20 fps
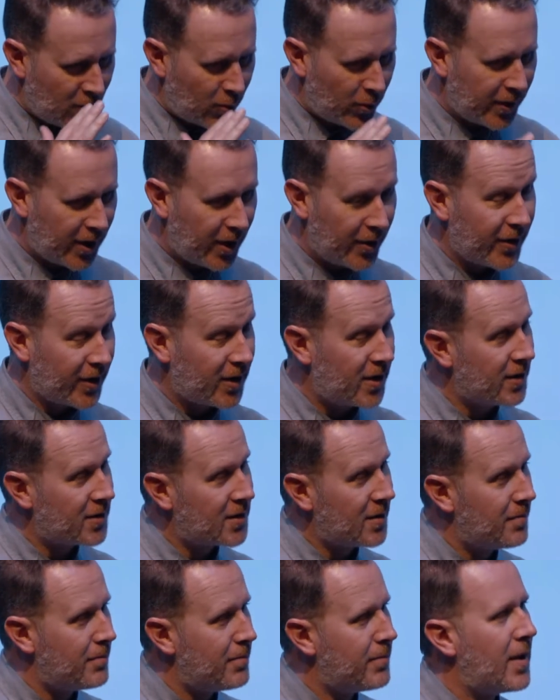We know that
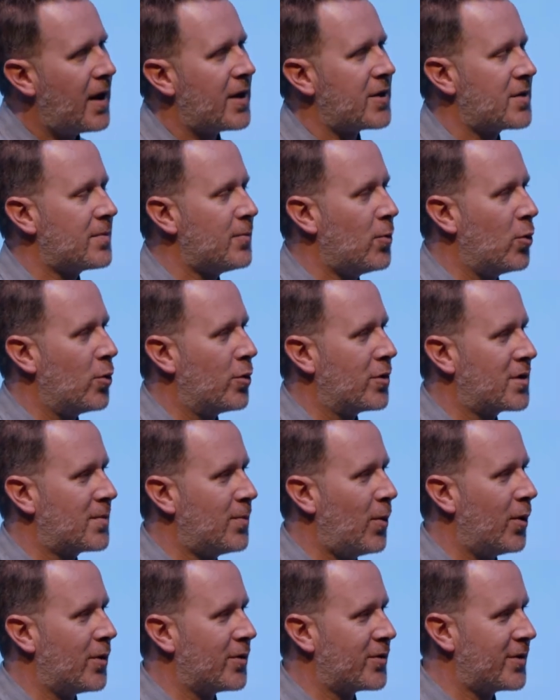kids are much more
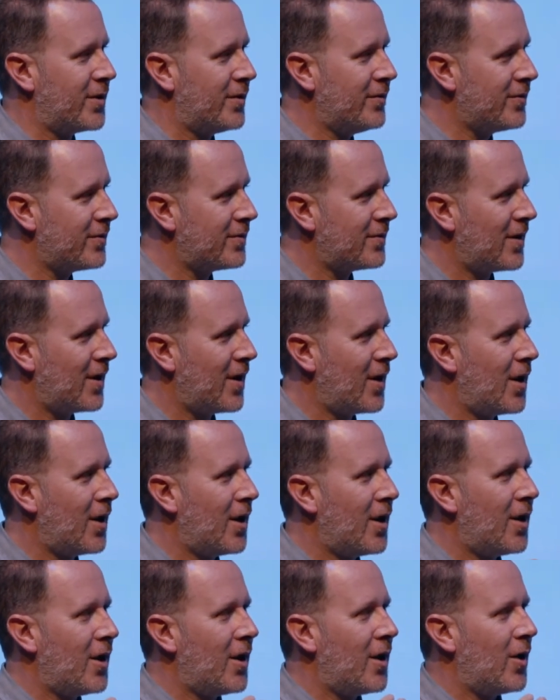responsive
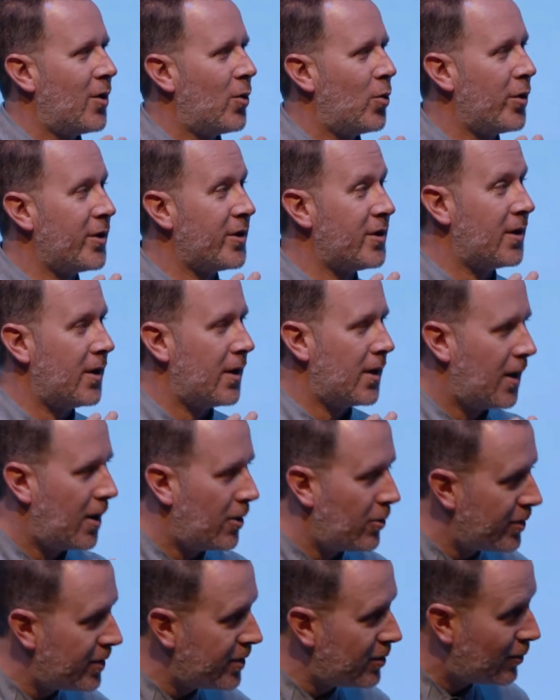when you
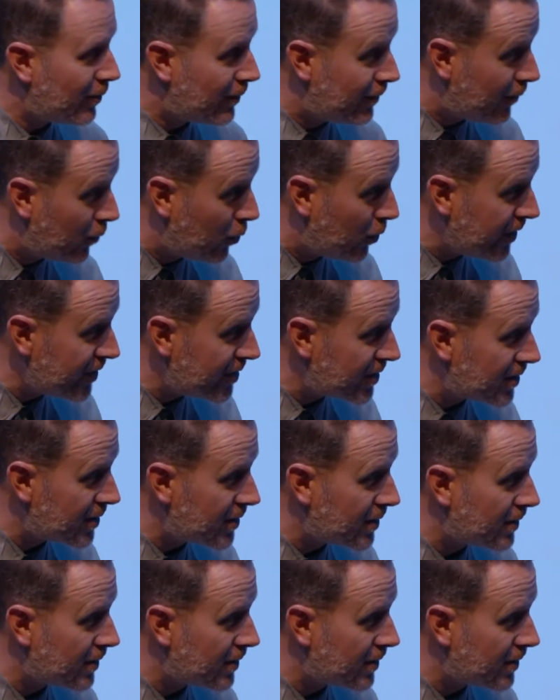lower your voice,